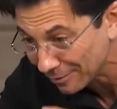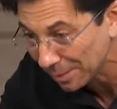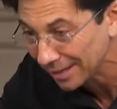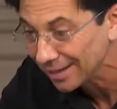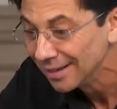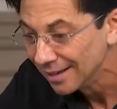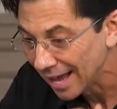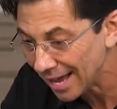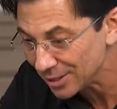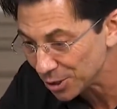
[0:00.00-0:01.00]
everybody.
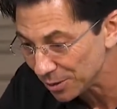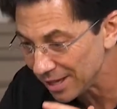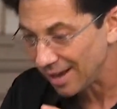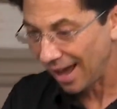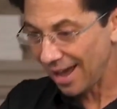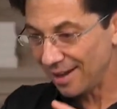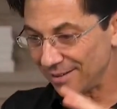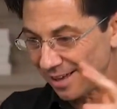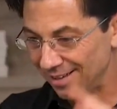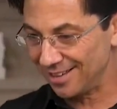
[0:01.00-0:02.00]
Hey, Judy.
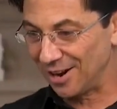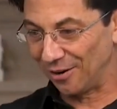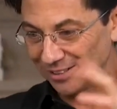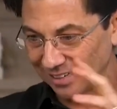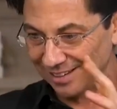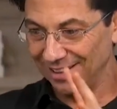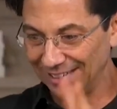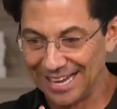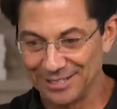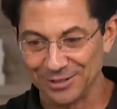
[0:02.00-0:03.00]
Hey, it's like, I
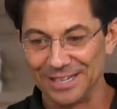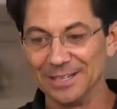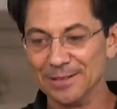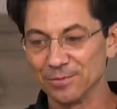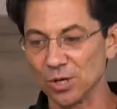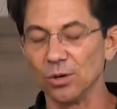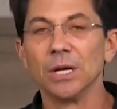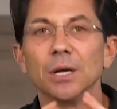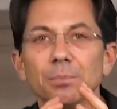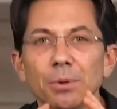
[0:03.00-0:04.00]
can't do it. So,
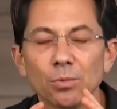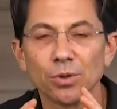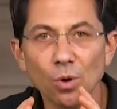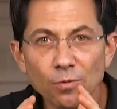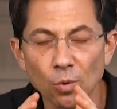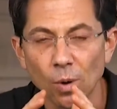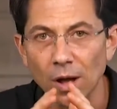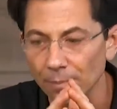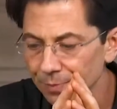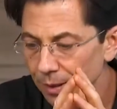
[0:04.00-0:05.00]
but with
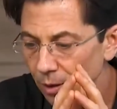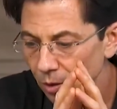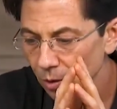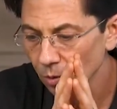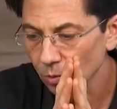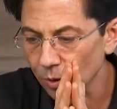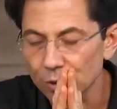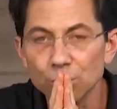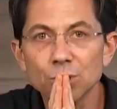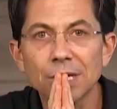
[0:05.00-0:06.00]
overwhelm, what
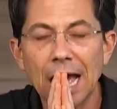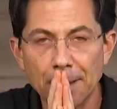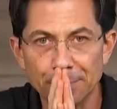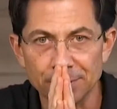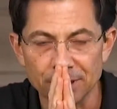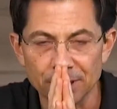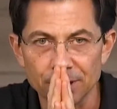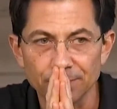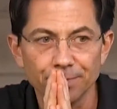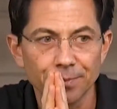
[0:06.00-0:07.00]
usually happens
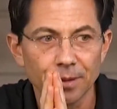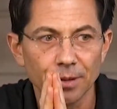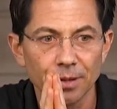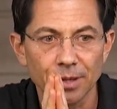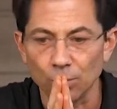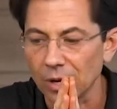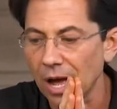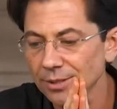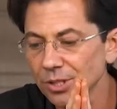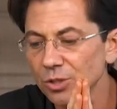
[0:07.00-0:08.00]
is that we're
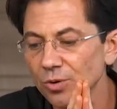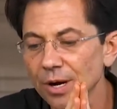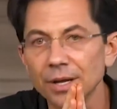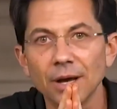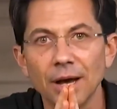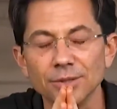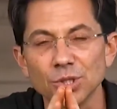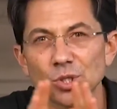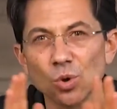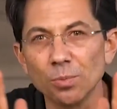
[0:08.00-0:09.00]
concentrating on
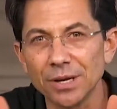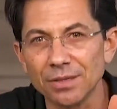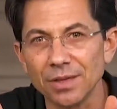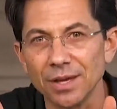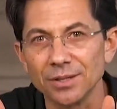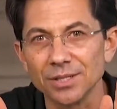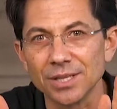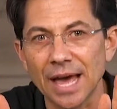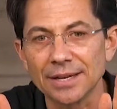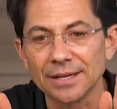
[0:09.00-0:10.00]
so many things
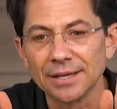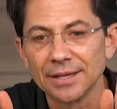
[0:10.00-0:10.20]
that